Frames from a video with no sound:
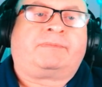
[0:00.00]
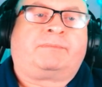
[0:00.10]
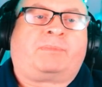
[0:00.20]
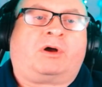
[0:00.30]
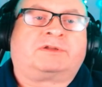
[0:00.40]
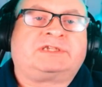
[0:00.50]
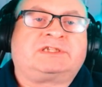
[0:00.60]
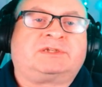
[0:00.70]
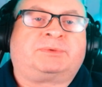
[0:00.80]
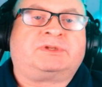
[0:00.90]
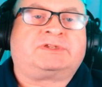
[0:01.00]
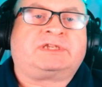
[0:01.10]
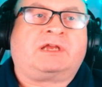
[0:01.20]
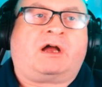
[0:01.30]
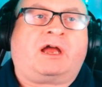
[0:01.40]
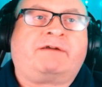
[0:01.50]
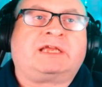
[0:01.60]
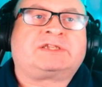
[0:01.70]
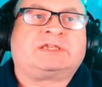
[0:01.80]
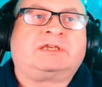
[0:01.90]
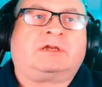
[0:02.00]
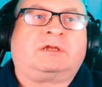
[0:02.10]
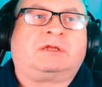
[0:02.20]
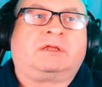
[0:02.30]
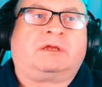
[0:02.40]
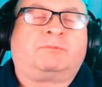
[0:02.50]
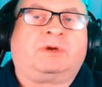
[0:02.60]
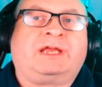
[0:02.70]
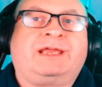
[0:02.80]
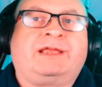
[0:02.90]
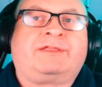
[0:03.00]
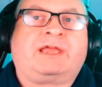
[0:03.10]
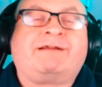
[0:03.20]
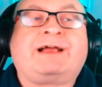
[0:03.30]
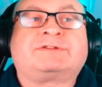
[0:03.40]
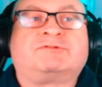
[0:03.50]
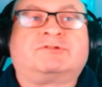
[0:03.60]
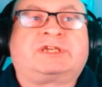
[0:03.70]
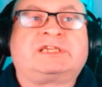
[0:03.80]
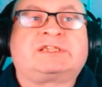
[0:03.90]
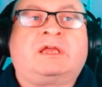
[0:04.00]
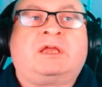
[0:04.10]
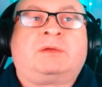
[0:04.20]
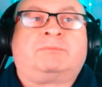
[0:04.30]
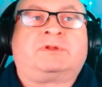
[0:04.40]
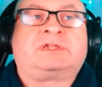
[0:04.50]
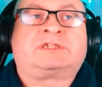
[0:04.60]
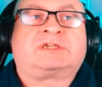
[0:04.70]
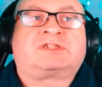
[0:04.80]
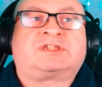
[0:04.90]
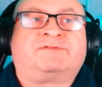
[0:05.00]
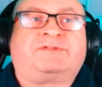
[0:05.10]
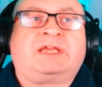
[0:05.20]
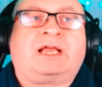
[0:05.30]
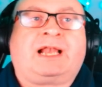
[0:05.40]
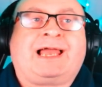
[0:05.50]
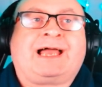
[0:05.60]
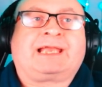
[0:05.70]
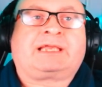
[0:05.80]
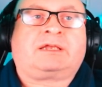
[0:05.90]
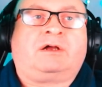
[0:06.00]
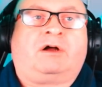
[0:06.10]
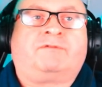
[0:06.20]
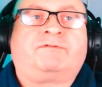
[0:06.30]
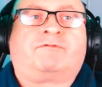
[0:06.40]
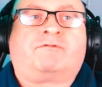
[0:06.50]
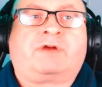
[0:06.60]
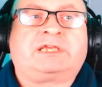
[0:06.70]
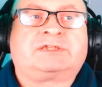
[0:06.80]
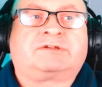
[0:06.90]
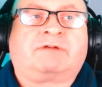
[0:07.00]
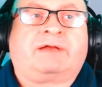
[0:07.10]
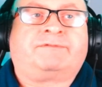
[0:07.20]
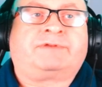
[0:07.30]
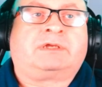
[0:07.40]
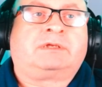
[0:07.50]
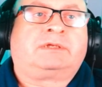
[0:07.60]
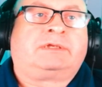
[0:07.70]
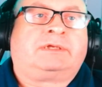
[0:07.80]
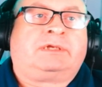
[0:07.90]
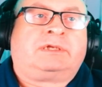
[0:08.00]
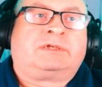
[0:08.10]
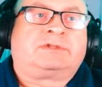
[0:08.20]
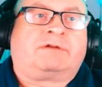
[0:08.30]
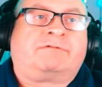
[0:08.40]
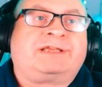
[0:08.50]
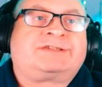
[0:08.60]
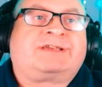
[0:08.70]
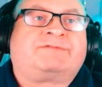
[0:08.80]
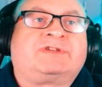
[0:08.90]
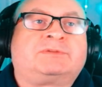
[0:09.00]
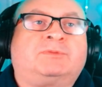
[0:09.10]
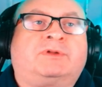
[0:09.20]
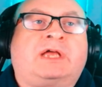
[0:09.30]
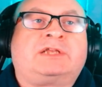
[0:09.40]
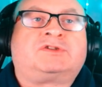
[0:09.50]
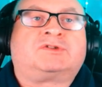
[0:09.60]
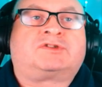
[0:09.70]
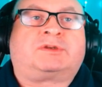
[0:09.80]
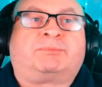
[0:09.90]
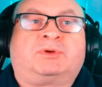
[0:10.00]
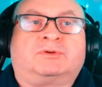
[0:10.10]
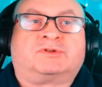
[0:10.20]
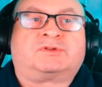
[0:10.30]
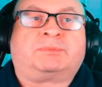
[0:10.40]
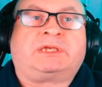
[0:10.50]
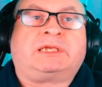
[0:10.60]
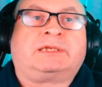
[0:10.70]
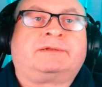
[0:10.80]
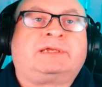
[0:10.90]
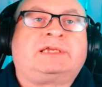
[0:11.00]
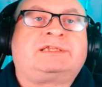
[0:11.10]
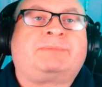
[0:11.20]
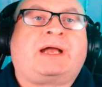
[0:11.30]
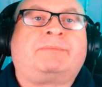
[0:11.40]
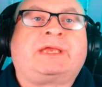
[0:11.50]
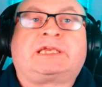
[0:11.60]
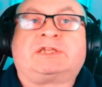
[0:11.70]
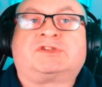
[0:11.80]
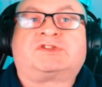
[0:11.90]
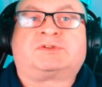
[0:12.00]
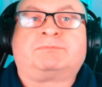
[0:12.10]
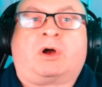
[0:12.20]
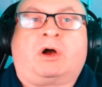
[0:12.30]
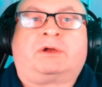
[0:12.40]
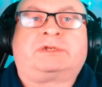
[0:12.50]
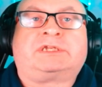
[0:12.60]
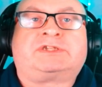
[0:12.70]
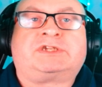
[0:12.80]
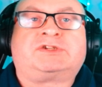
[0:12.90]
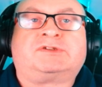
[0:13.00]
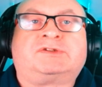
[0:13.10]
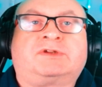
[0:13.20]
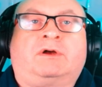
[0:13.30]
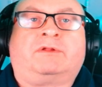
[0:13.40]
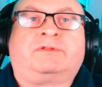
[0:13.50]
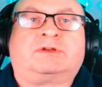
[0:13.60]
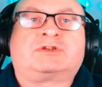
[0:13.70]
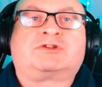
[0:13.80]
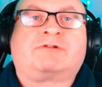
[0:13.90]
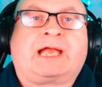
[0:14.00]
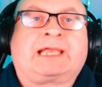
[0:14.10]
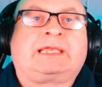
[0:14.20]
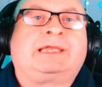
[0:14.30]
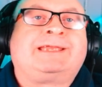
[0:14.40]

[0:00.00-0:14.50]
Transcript: participants in iRacing where they're out of rookies, but there's a severe lack of racecraft. So racecraft is more than just pure speed. It's about making smart decisions on the track,